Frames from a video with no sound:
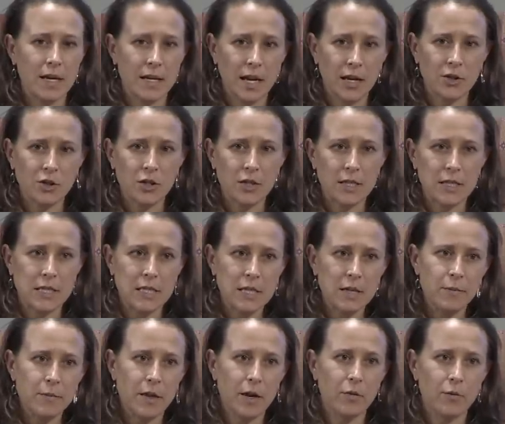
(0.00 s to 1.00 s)
And actually, the
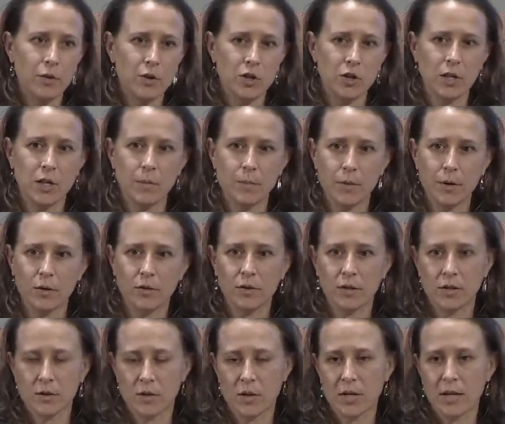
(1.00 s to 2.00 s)
team that originally built
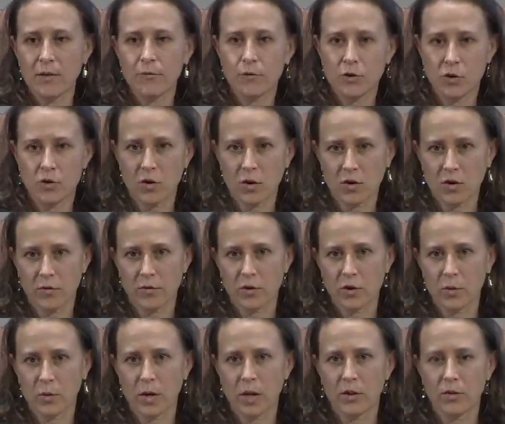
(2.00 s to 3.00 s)
the, the infrastructure for
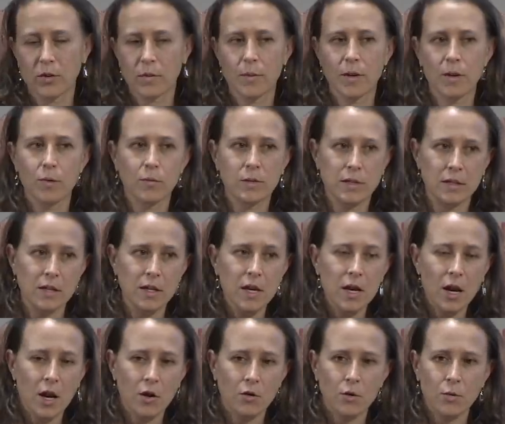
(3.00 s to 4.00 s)
23andMe was a,
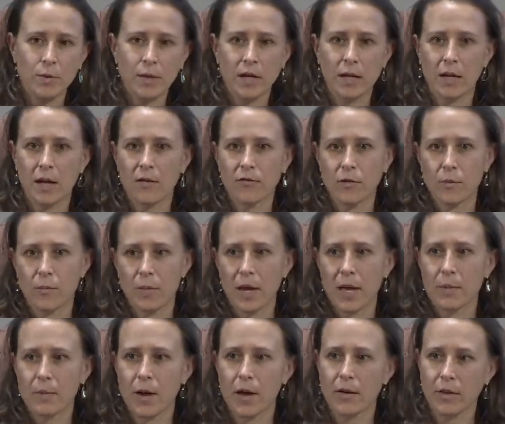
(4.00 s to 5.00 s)
a group that had come from
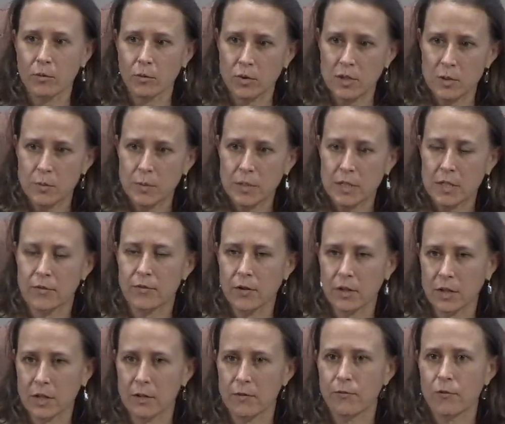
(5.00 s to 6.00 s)
PayPal that were
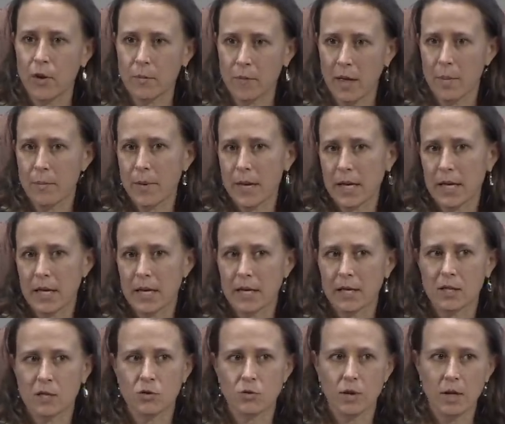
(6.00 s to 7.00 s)
specifically from that banking
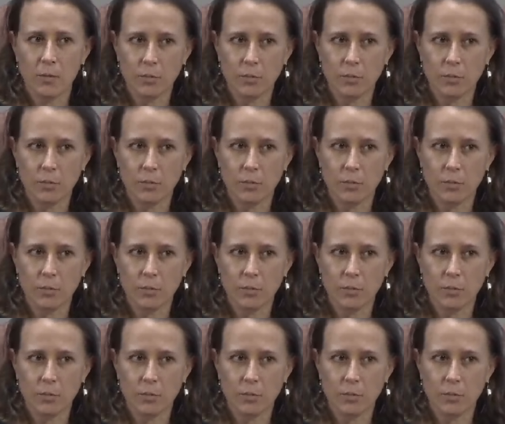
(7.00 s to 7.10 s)
industry